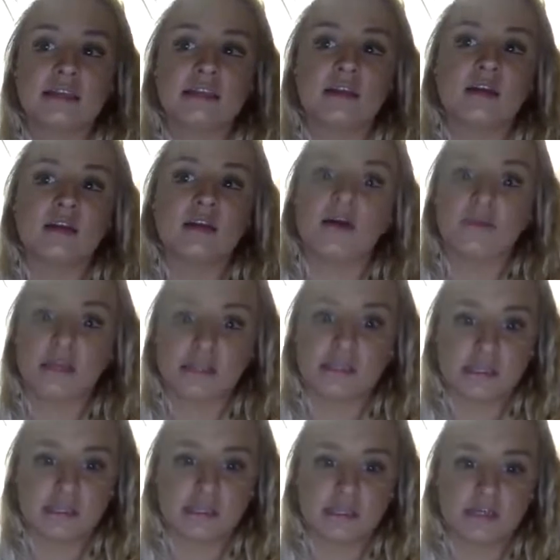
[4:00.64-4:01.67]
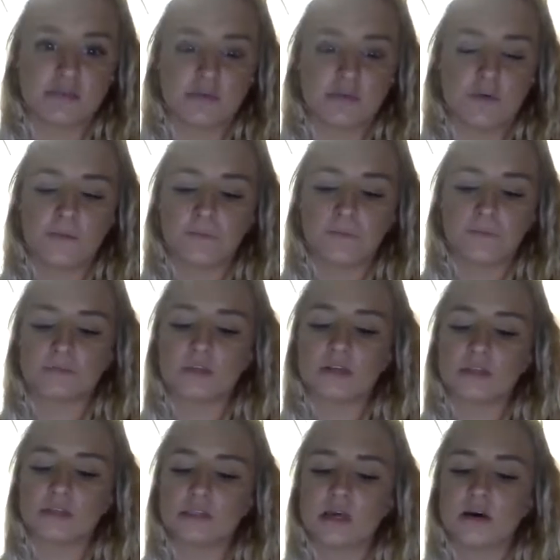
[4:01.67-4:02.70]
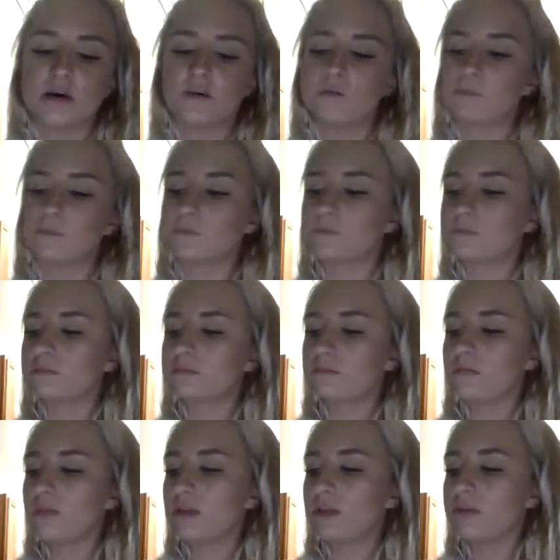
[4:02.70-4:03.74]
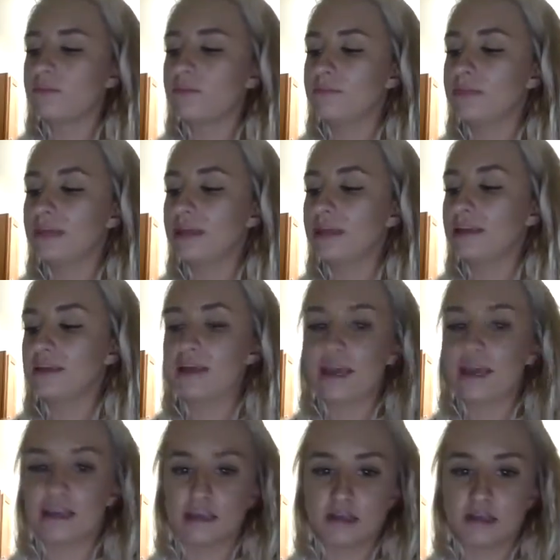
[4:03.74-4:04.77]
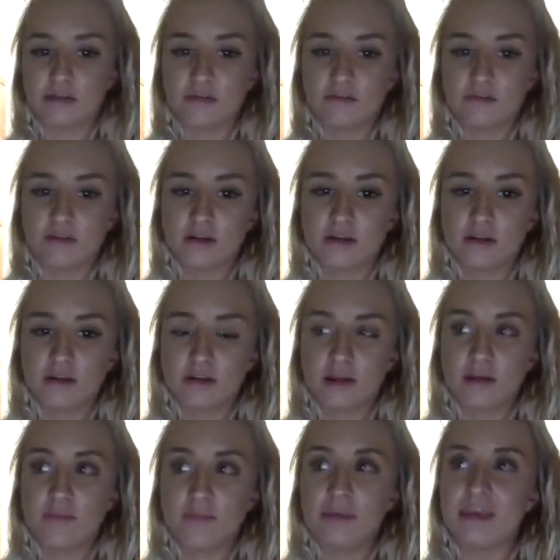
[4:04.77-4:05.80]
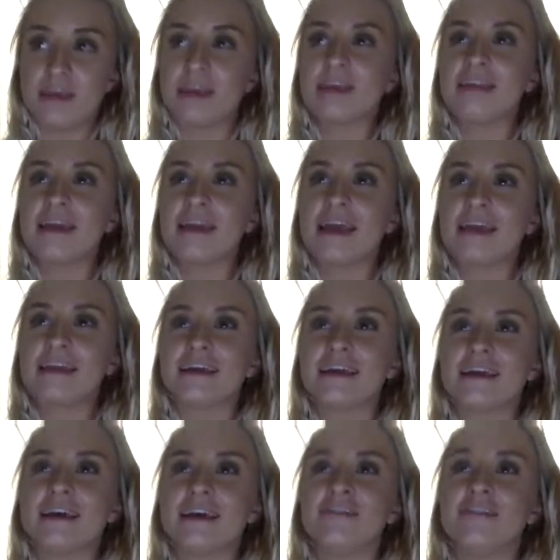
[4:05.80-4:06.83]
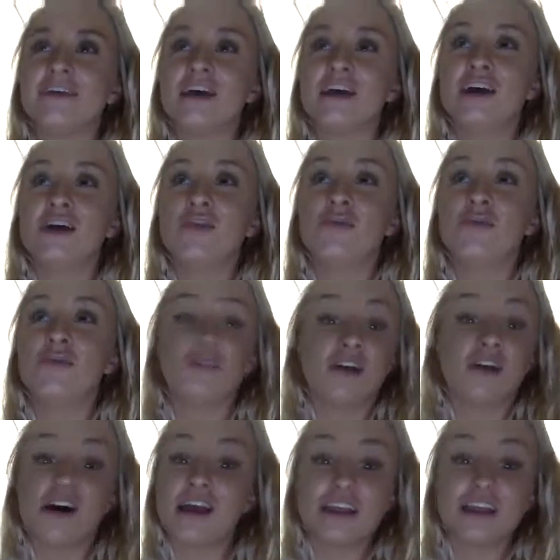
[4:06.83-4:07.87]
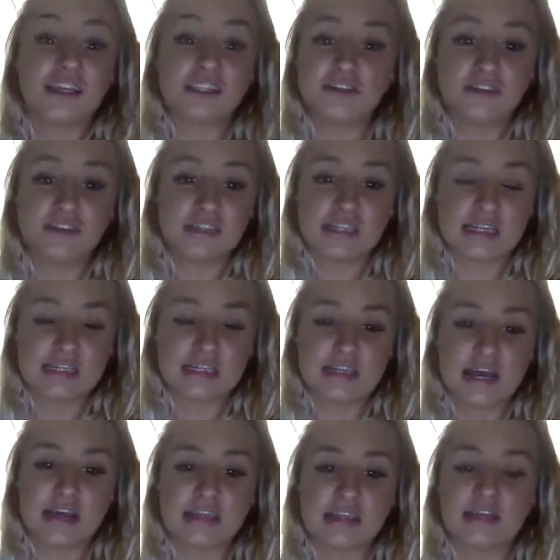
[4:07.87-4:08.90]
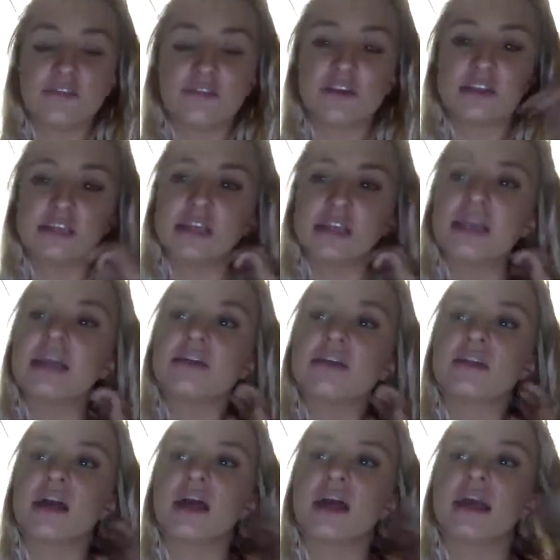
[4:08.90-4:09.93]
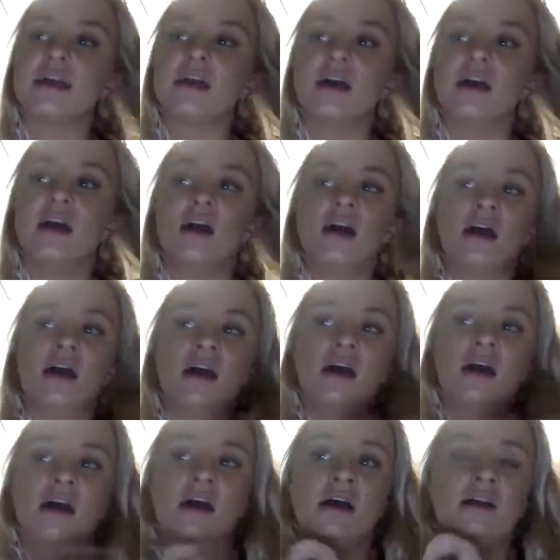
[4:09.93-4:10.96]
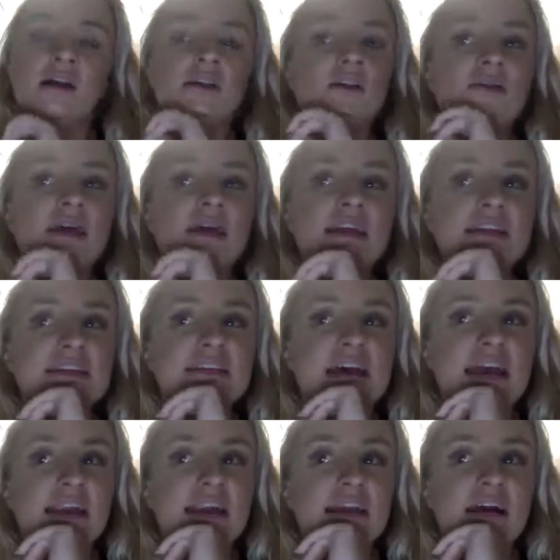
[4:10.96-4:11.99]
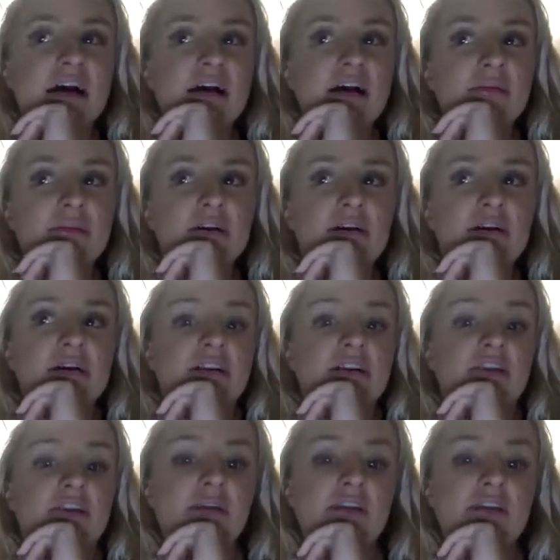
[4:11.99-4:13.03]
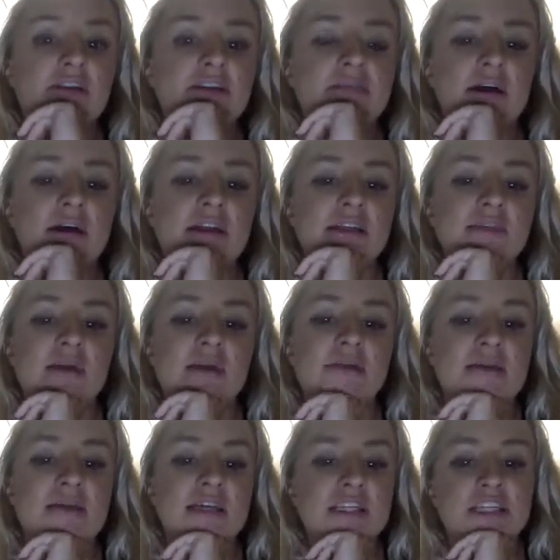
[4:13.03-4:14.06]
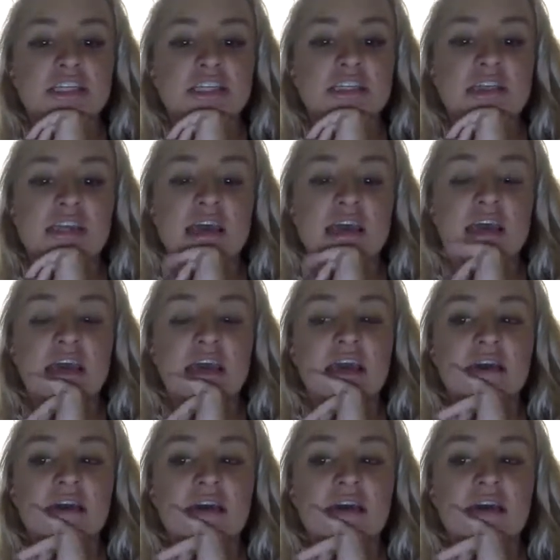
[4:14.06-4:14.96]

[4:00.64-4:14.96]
to not being successful. So, being negative. Being negative will not get you to success. If you're sitting here like, nobody's signing up, nobody responded to my messages today,